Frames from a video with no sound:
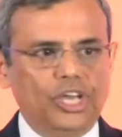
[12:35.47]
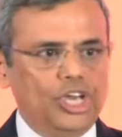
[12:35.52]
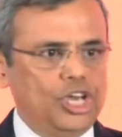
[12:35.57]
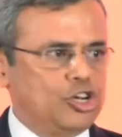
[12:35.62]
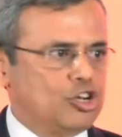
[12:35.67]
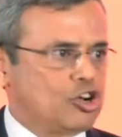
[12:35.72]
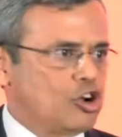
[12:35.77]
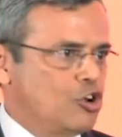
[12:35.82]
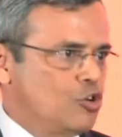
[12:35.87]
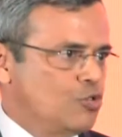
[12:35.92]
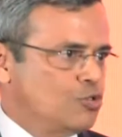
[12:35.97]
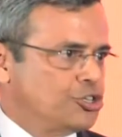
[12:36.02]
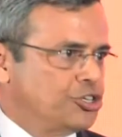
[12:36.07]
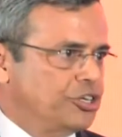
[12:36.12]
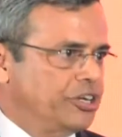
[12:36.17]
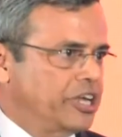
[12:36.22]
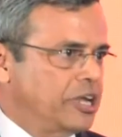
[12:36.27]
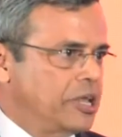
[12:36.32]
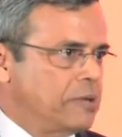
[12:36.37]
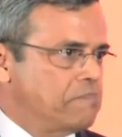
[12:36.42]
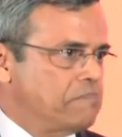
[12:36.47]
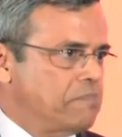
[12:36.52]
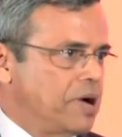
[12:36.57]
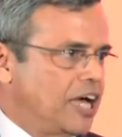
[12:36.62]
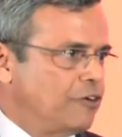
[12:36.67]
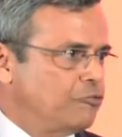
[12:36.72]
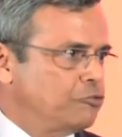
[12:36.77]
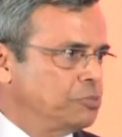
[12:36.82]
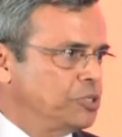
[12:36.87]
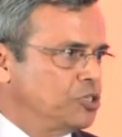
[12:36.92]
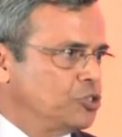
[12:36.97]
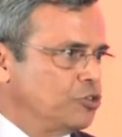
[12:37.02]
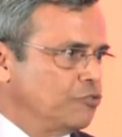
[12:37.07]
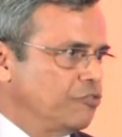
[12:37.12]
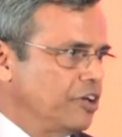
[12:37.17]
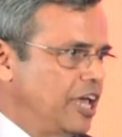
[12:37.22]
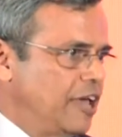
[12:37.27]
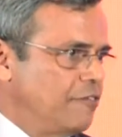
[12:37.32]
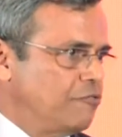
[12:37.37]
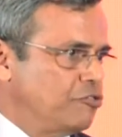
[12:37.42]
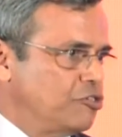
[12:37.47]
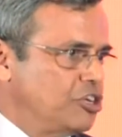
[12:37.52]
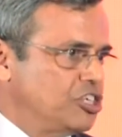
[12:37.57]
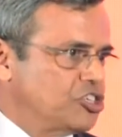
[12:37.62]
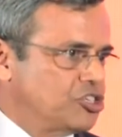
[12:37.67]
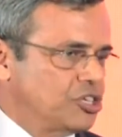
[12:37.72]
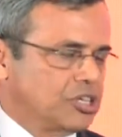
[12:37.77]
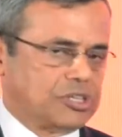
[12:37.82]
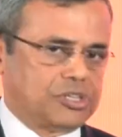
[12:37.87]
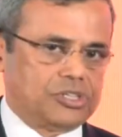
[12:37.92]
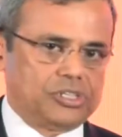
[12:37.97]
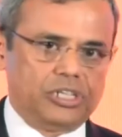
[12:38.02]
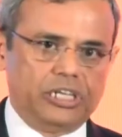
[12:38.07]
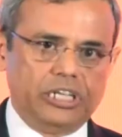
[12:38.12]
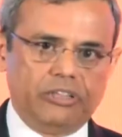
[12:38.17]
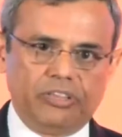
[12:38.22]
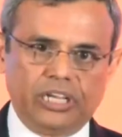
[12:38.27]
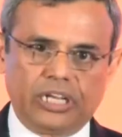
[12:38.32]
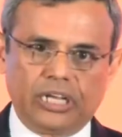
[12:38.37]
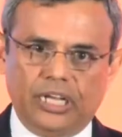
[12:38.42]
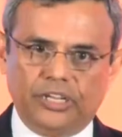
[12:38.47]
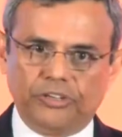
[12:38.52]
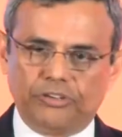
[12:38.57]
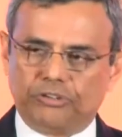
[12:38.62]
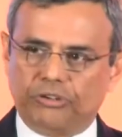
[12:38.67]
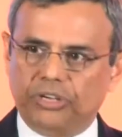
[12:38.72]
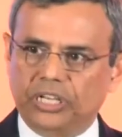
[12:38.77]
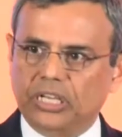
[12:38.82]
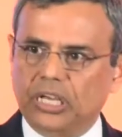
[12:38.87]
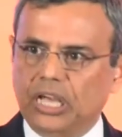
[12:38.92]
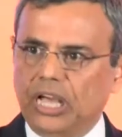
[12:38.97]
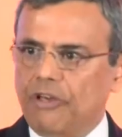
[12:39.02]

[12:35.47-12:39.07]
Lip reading: inclusion, and empowerment of every citizen in the country.